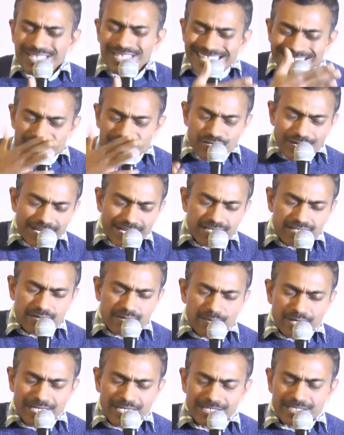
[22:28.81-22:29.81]
instruct
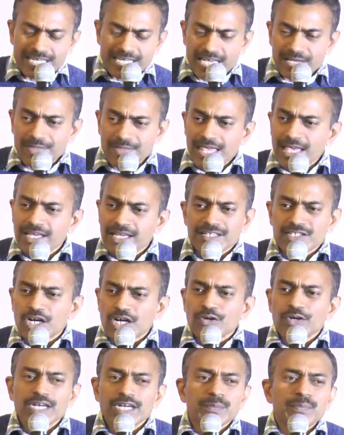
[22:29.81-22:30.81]
many times, it's
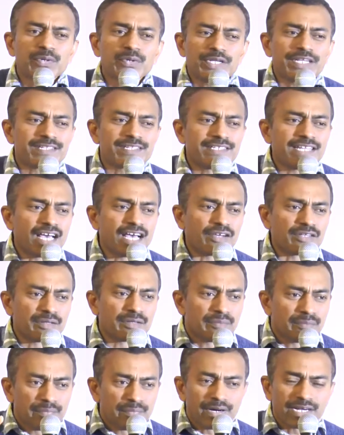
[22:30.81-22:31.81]
not only put us down,
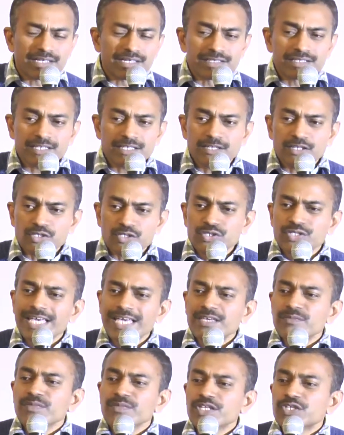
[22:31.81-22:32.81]
but,
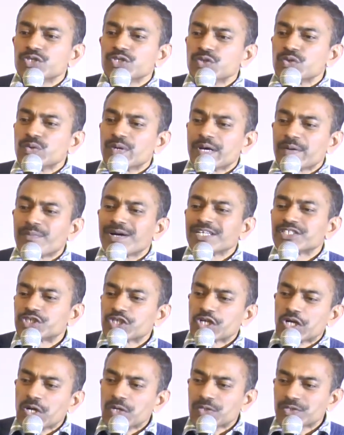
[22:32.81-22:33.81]
take me to
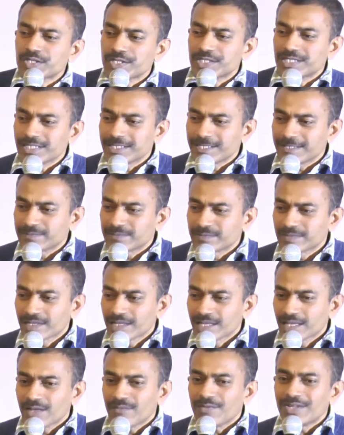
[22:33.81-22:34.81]
much closer to Him.
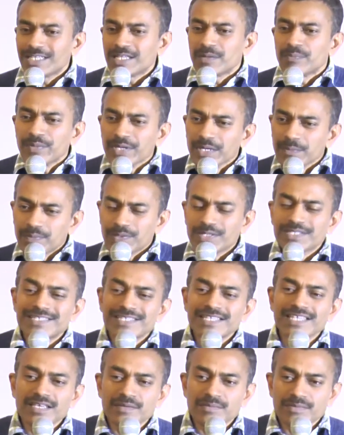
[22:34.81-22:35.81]
When the people
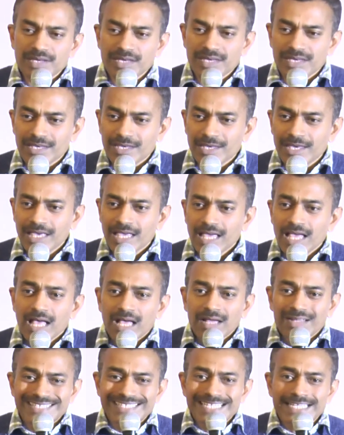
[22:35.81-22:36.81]
see me,
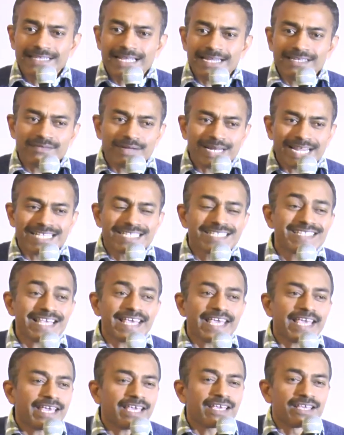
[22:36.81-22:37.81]
I say that when I
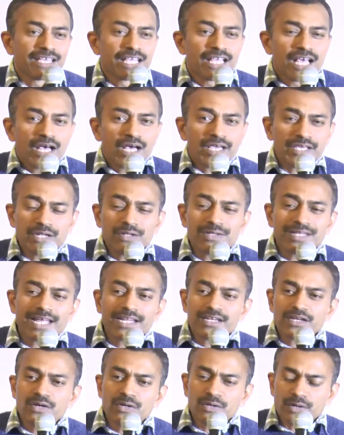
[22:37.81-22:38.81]
say, "Hey,
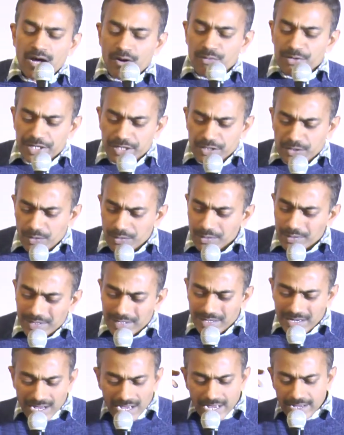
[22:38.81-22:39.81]
how do you
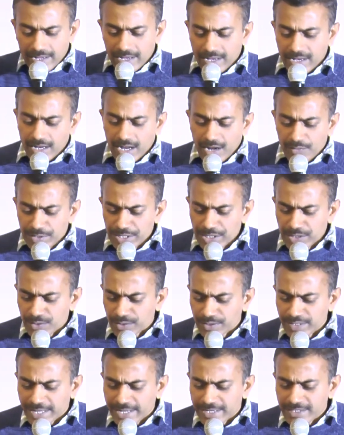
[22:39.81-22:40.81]
know,
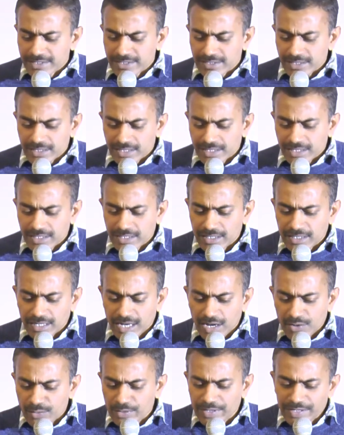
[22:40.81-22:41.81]
that,
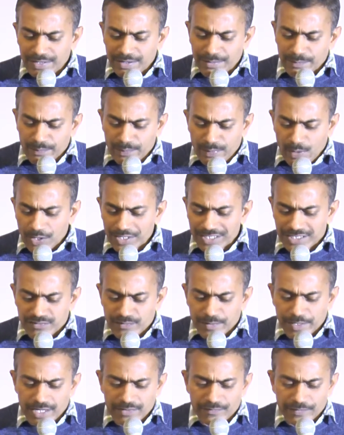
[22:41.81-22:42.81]
how you brought this
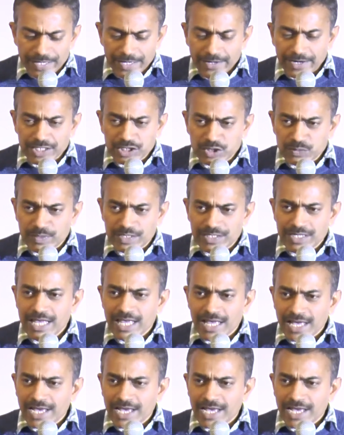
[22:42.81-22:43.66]
word of encouragement?"